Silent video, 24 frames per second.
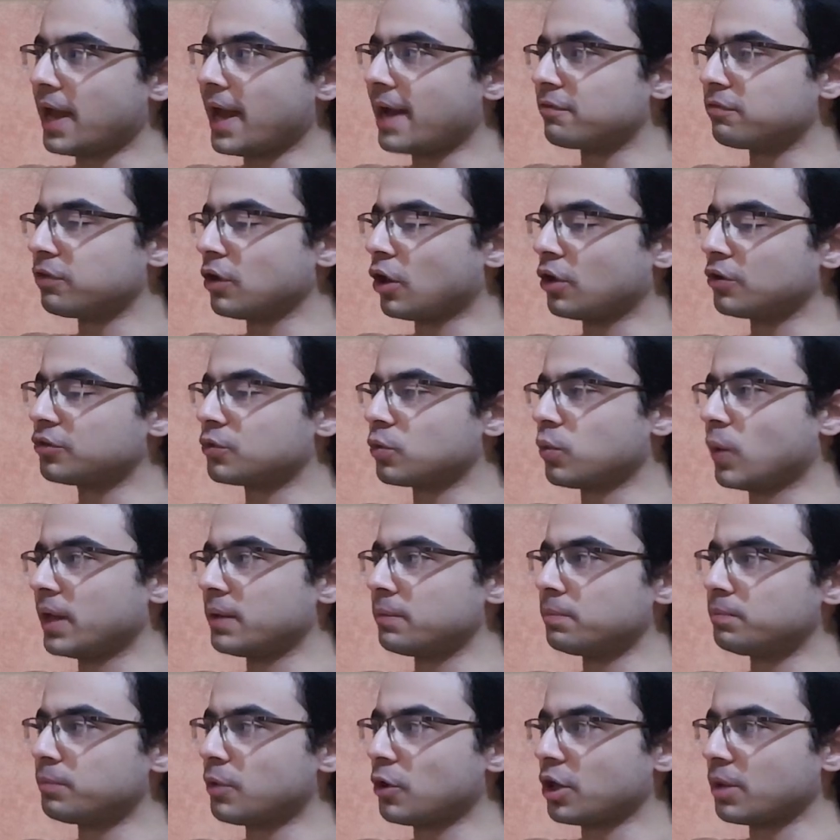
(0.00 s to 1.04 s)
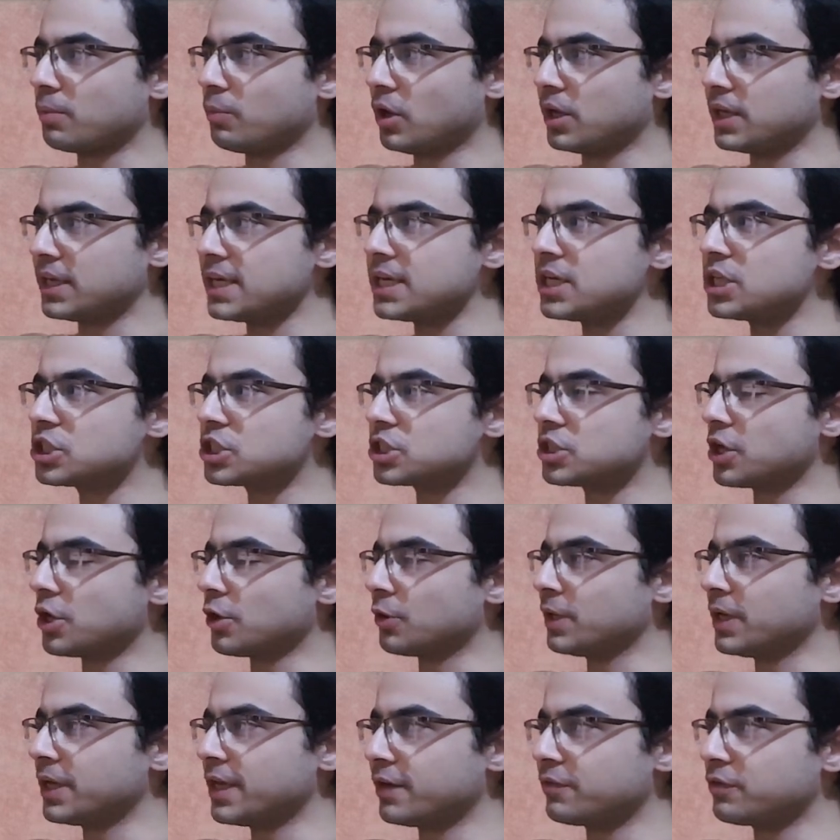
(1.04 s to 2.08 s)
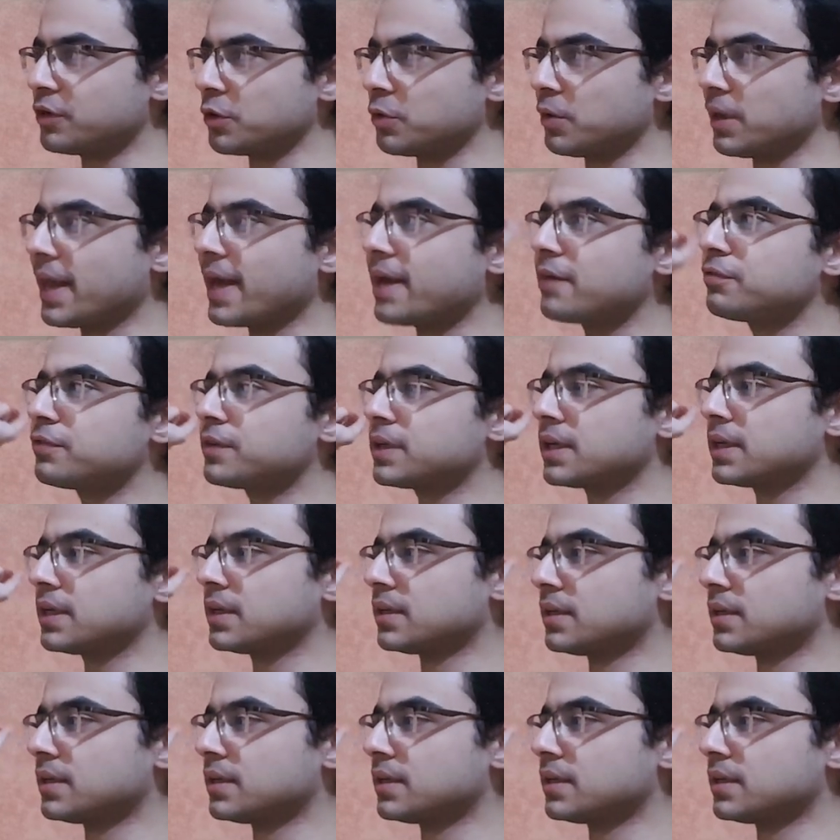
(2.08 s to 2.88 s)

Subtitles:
have lost one Pokemon each. They only have two left.